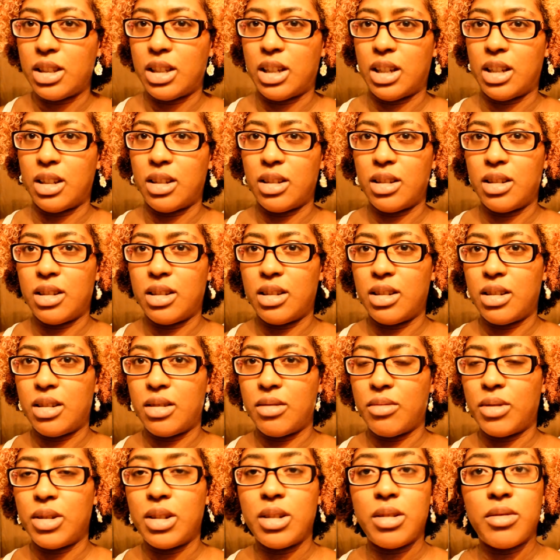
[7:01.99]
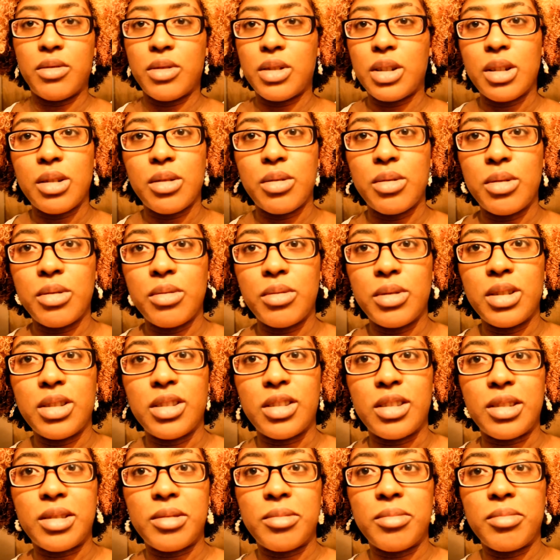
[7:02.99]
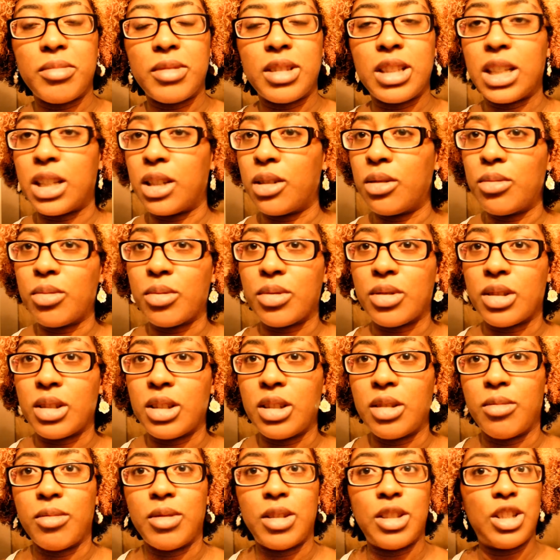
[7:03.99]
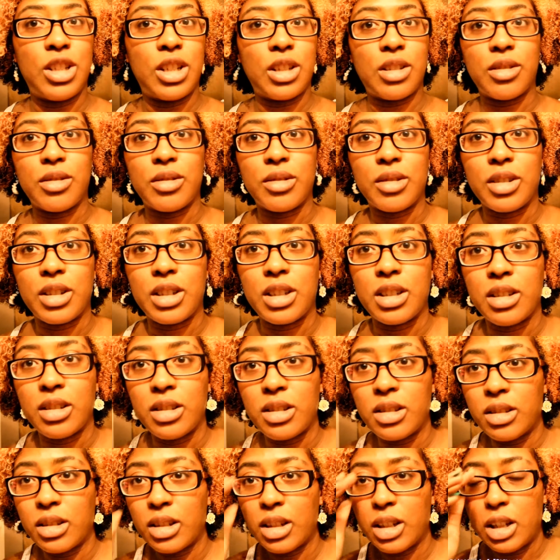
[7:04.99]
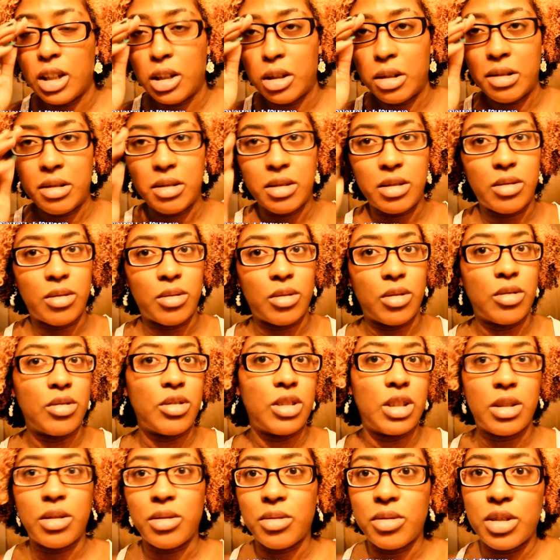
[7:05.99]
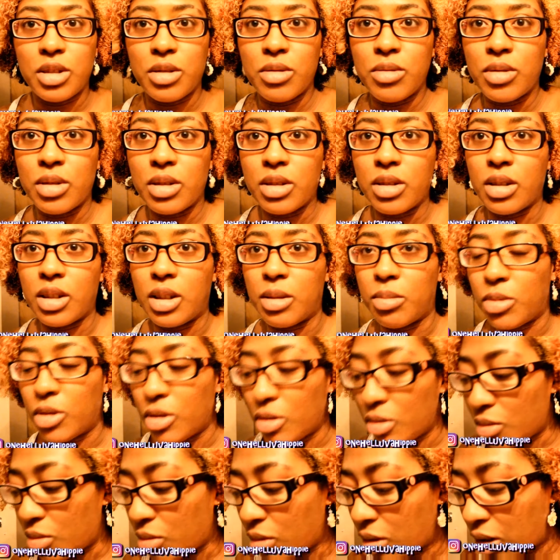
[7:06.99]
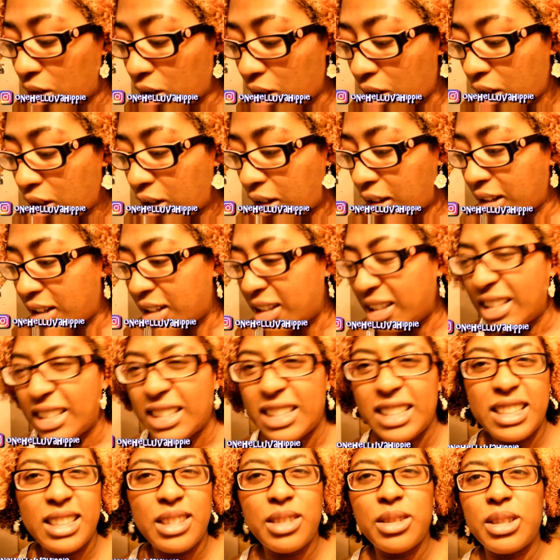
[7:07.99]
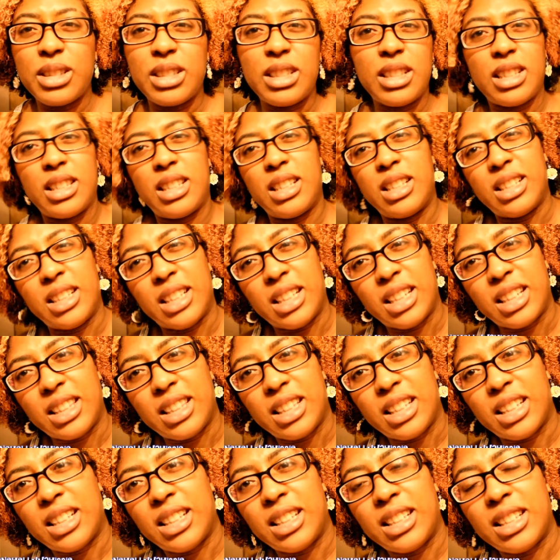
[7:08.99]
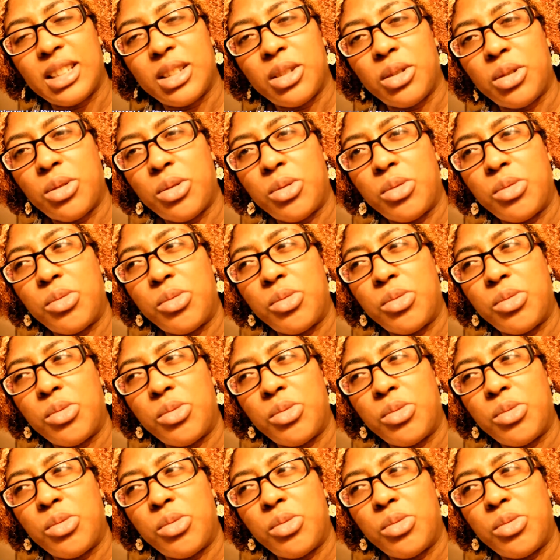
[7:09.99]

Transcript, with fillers: that? We couldn't figure out who it was. The kids were asleep. We checked on our kids. You know, her child, she was asleep too. It was nothing like that. So